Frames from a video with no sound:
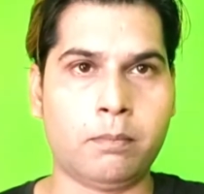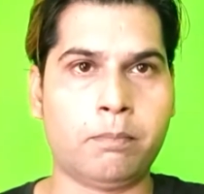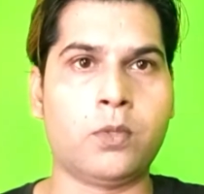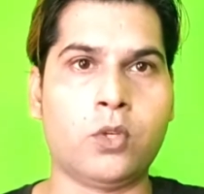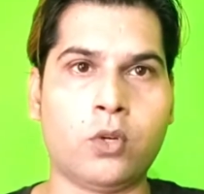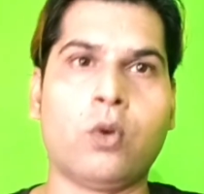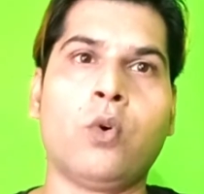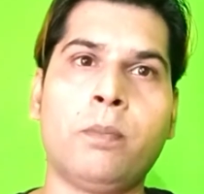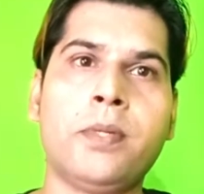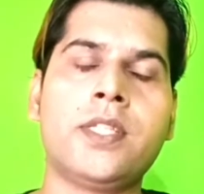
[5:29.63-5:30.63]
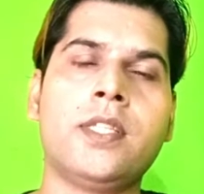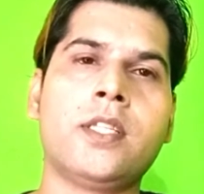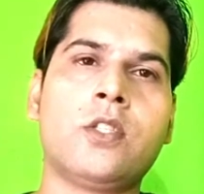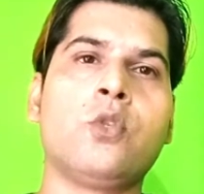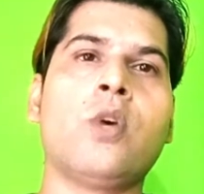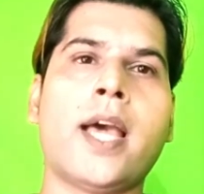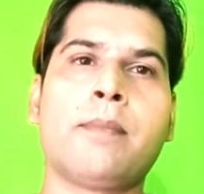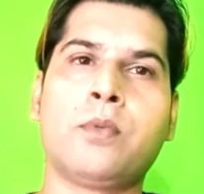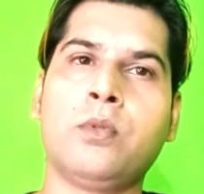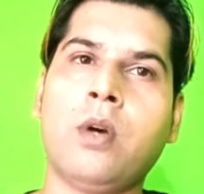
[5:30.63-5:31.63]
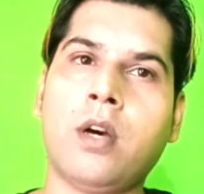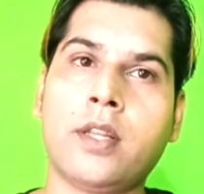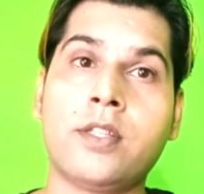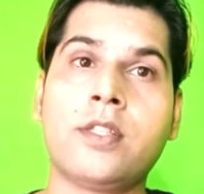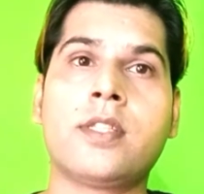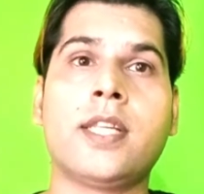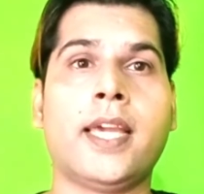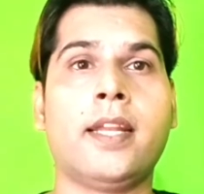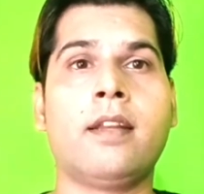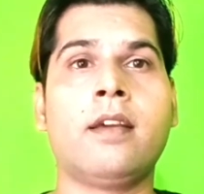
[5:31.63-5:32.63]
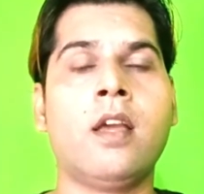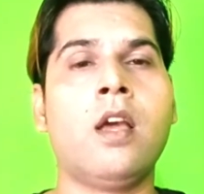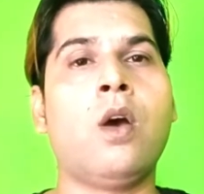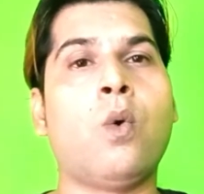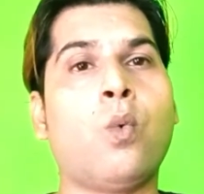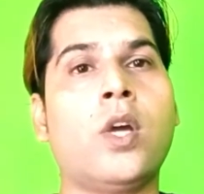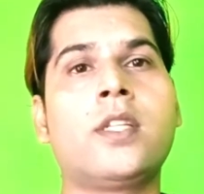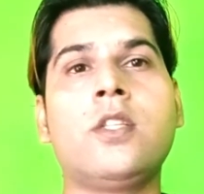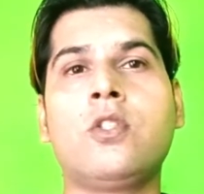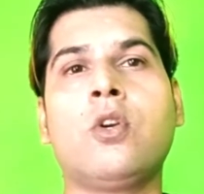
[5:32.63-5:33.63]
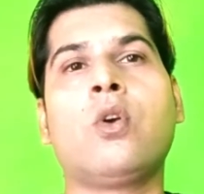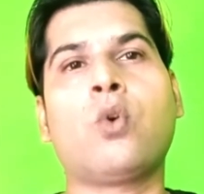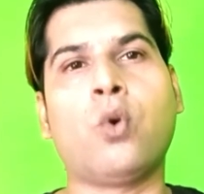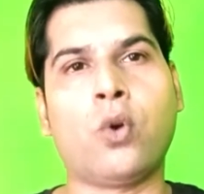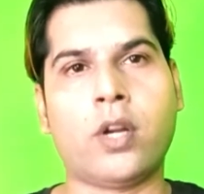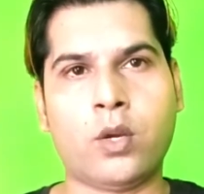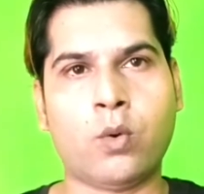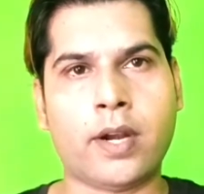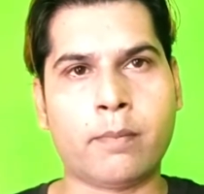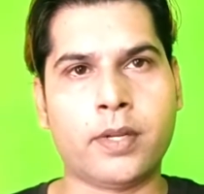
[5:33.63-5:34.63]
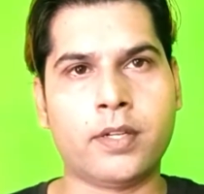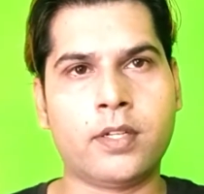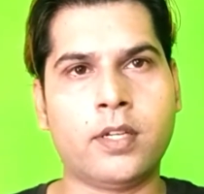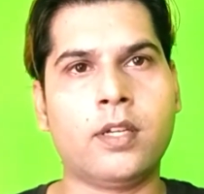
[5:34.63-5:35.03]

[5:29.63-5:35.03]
your own business, you have to understand what is your core requirement.